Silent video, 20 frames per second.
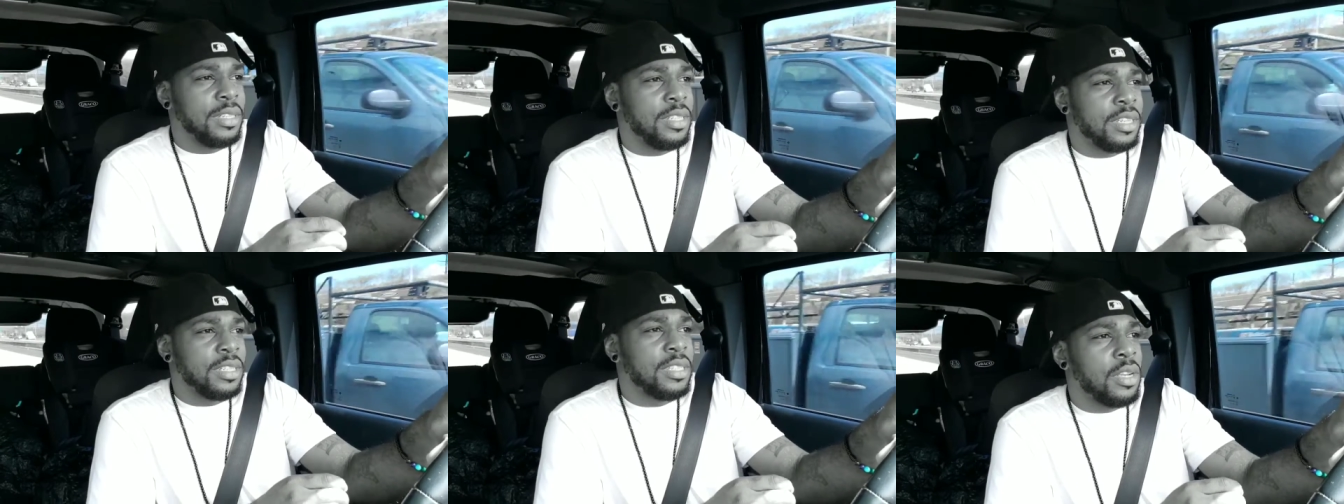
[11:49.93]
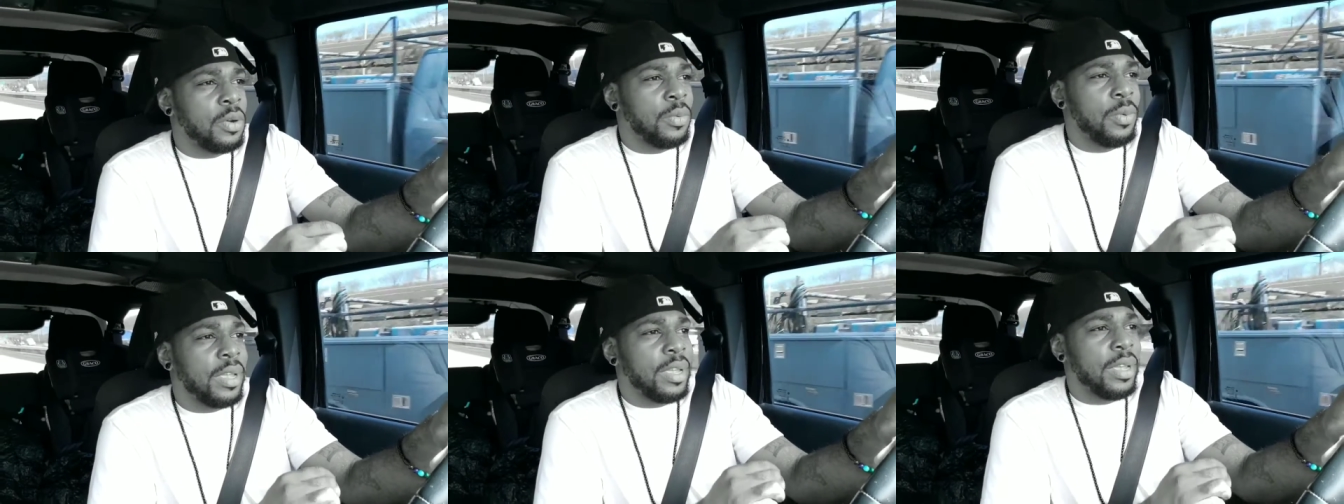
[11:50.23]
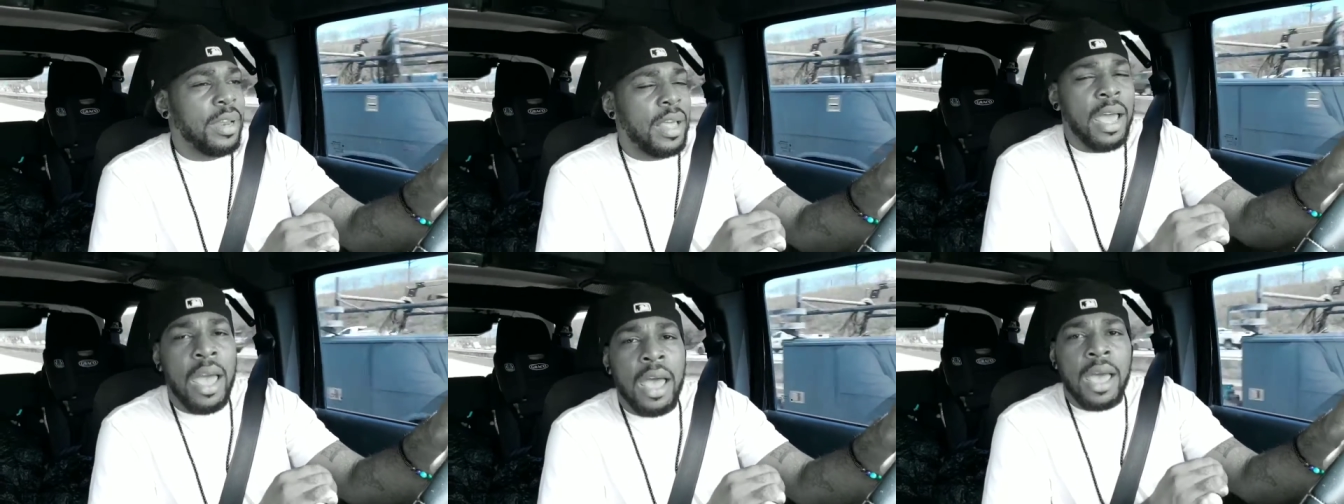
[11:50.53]
just so we
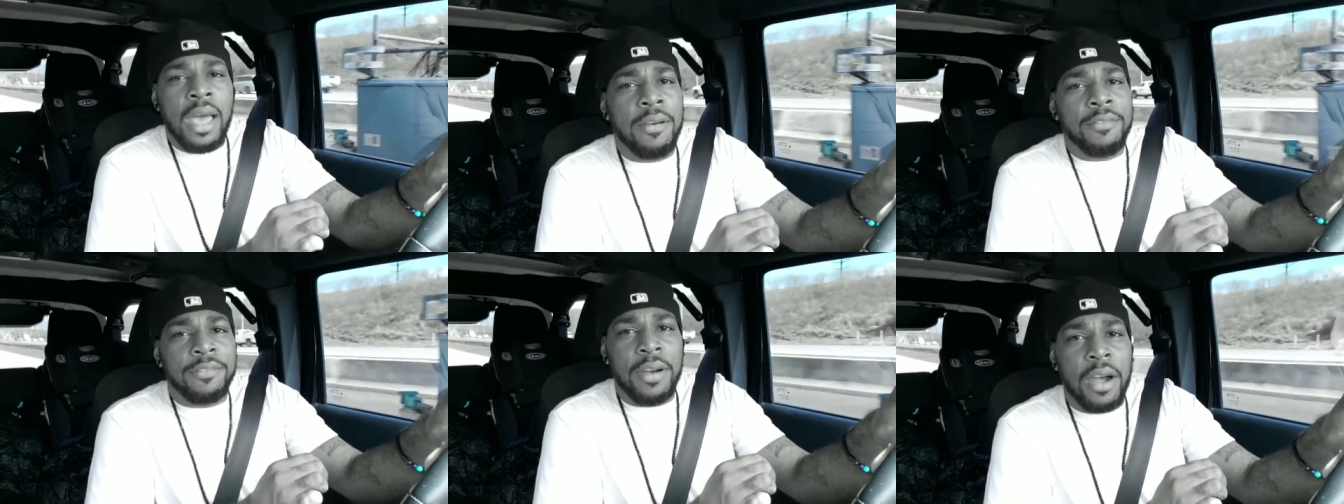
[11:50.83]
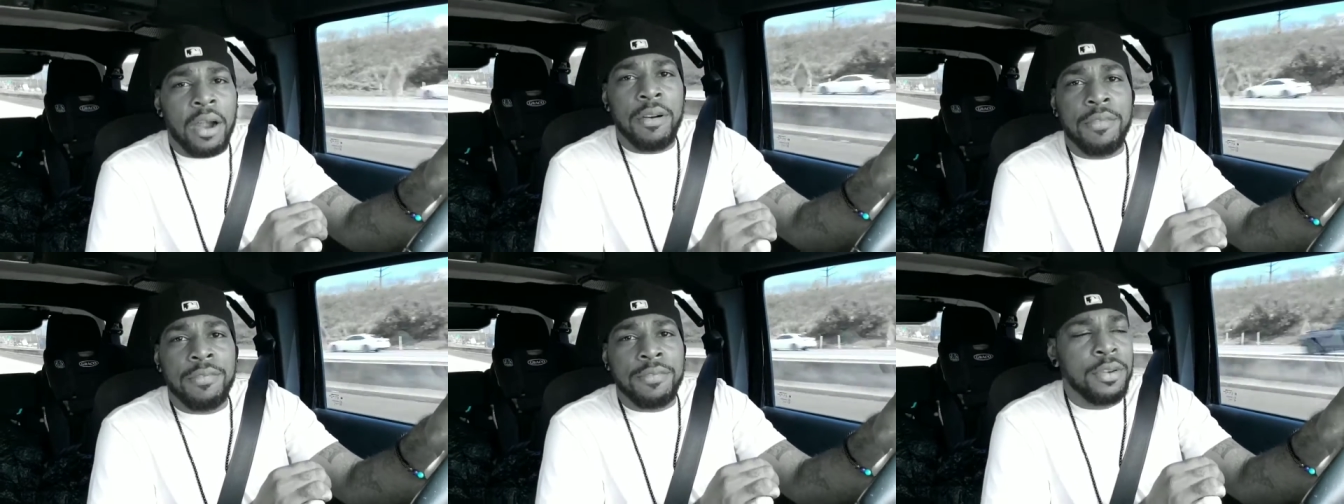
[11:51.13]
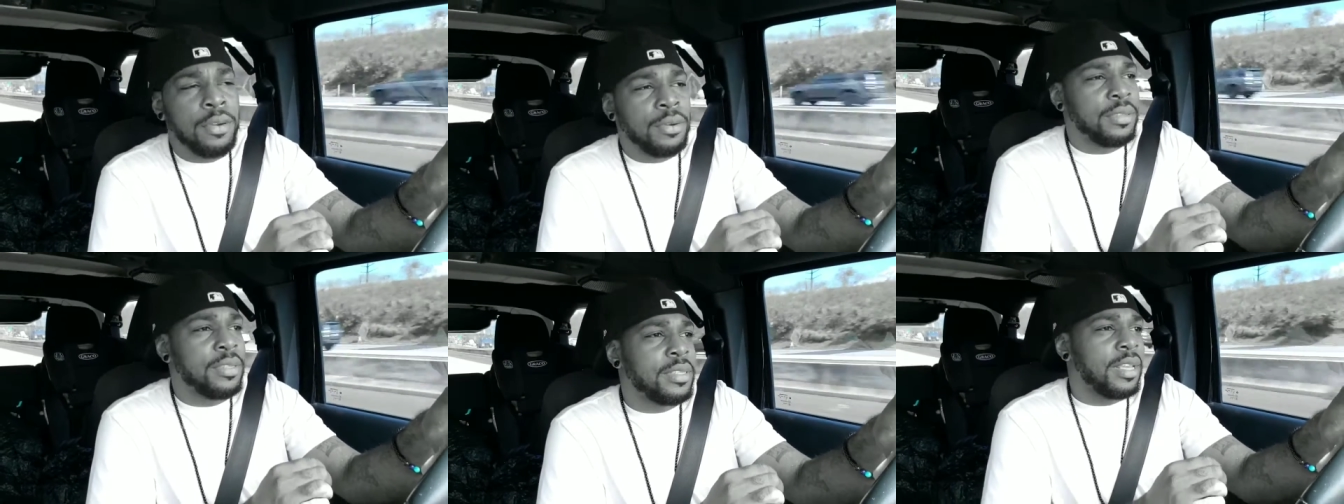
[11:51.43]
can have our
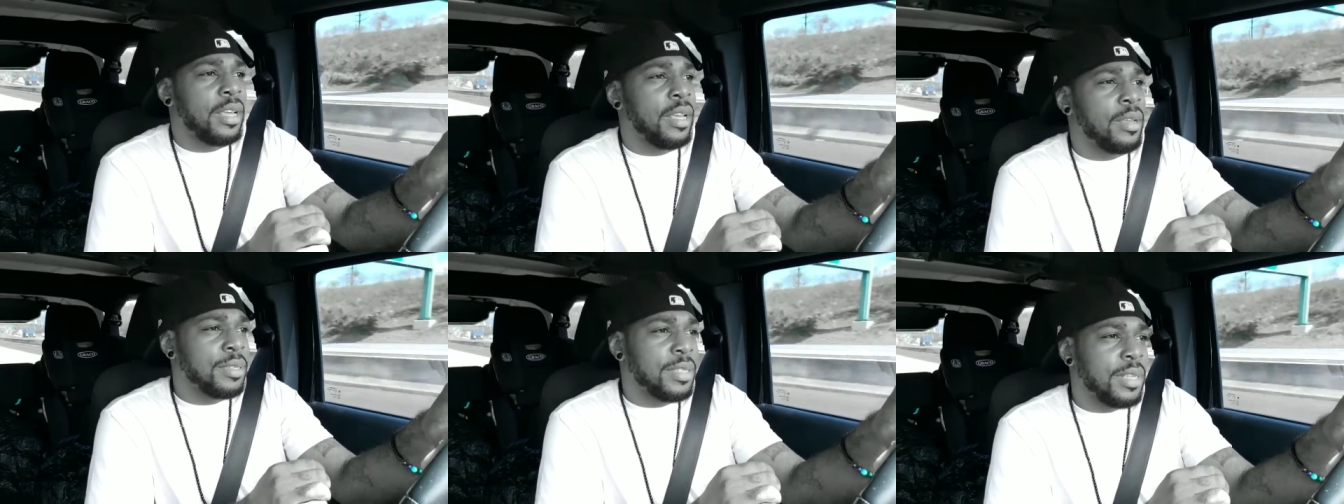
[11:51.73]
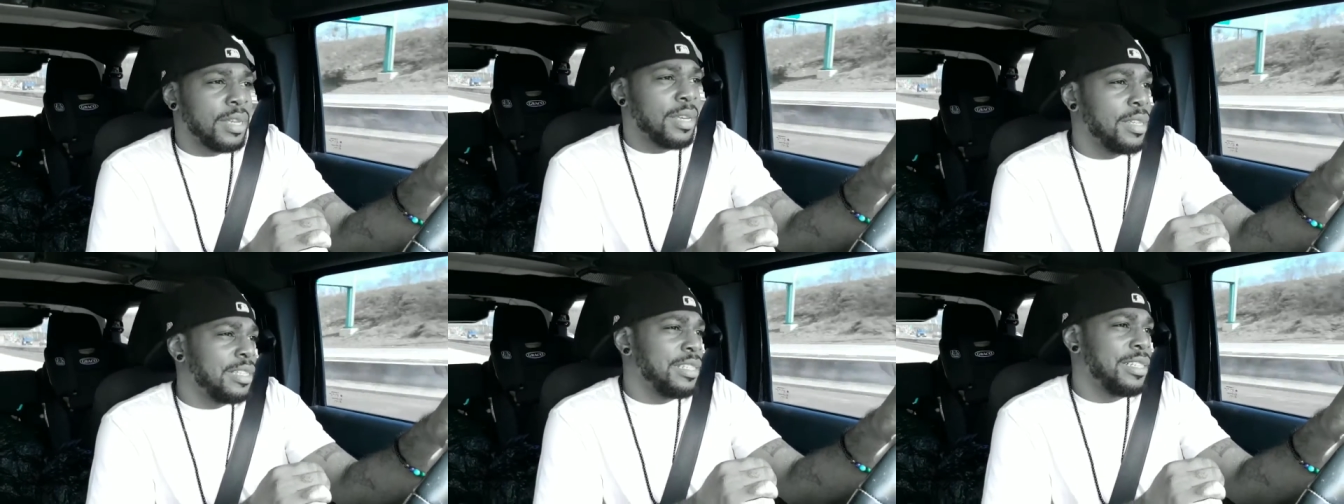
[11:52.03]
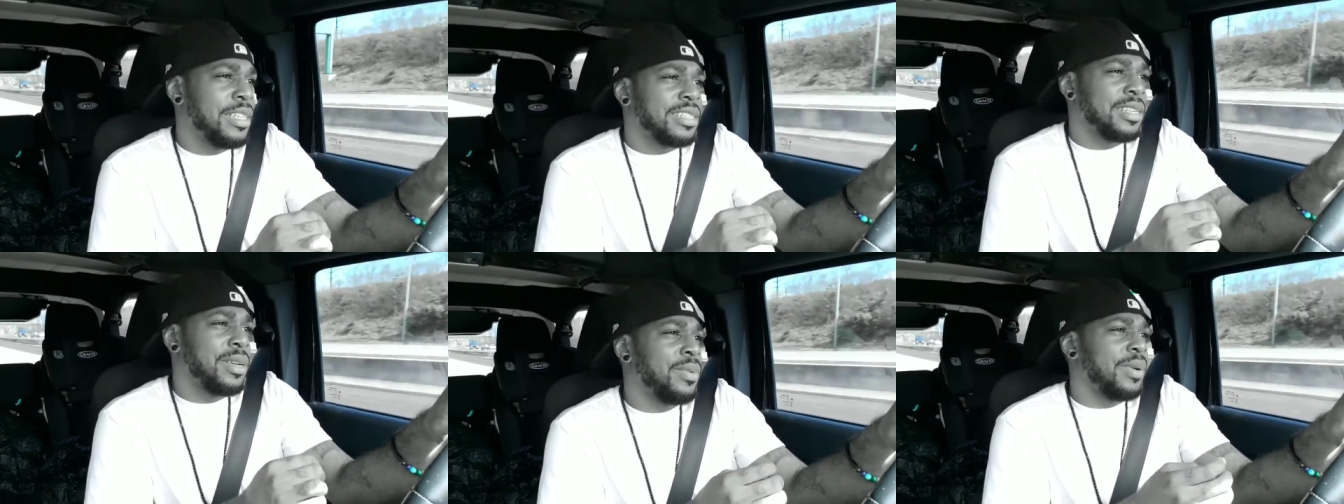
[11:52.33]
food stamps,
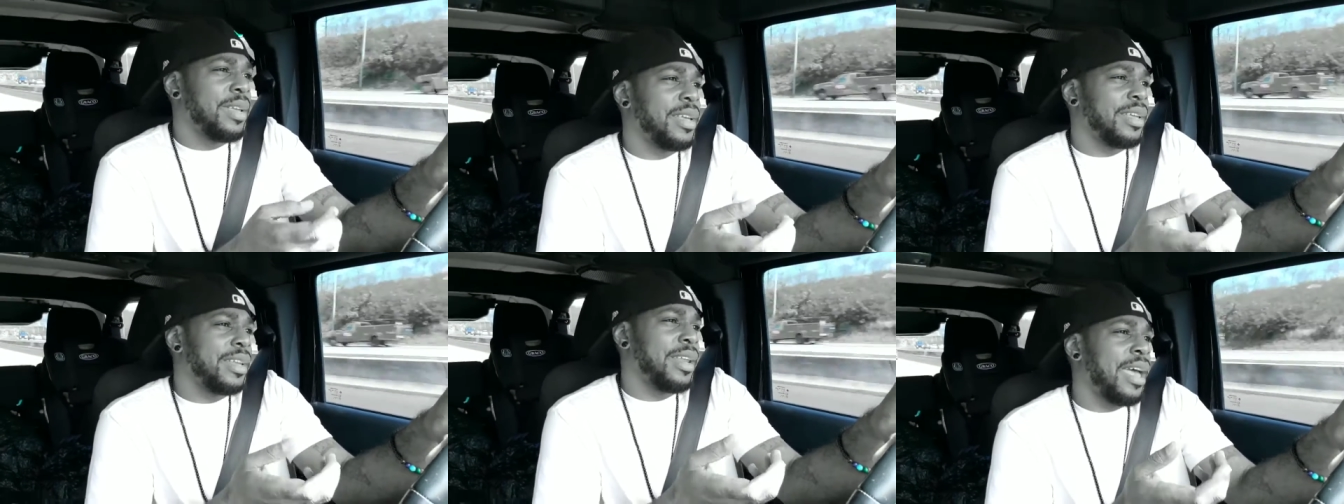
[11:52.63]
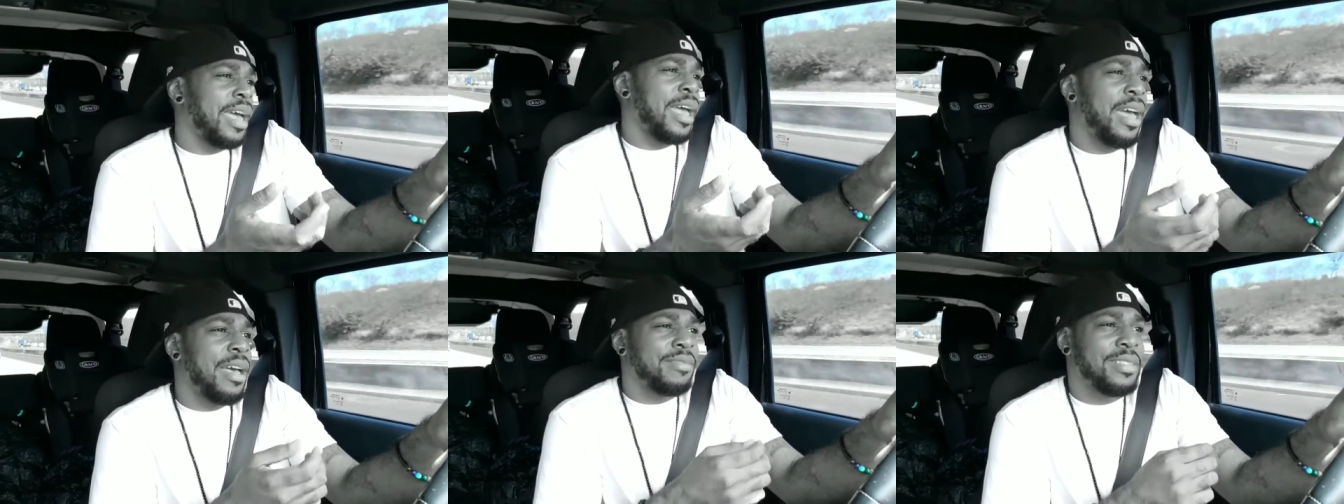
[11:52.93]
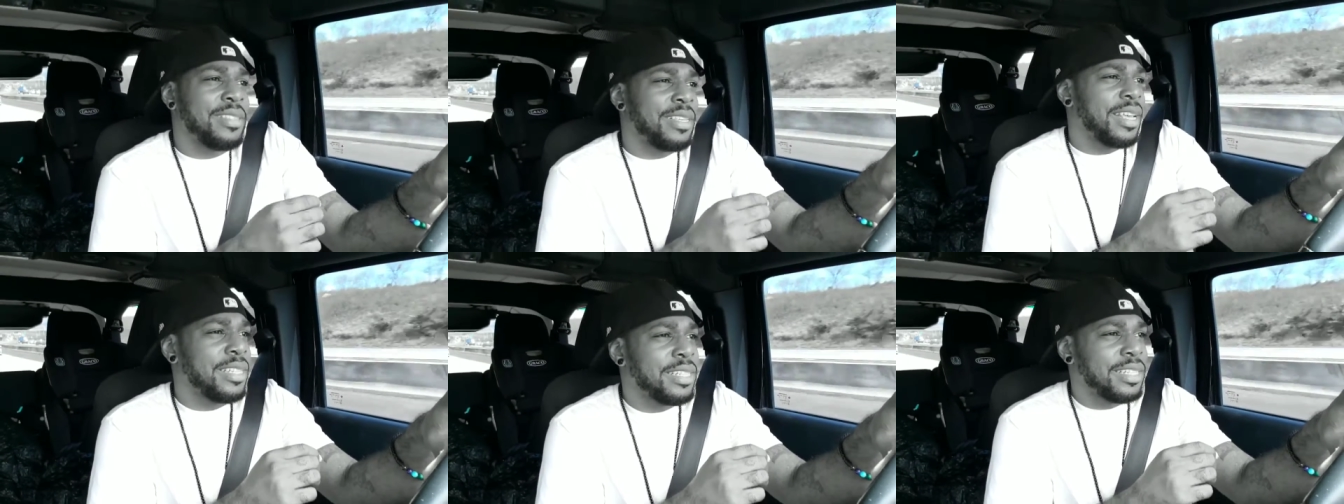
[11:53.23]
just so we can
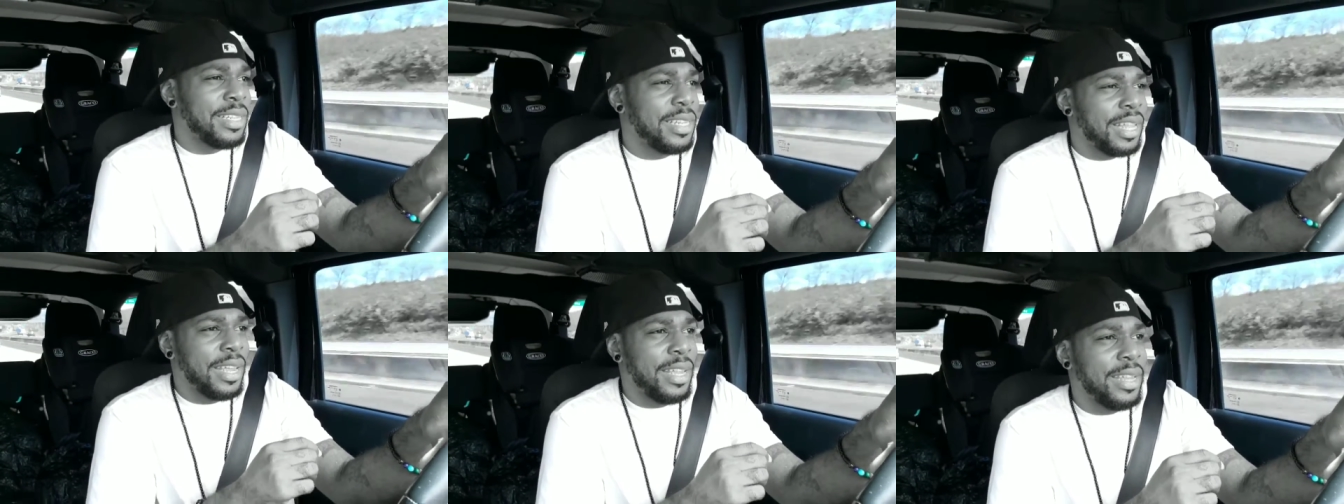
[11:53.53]
have Section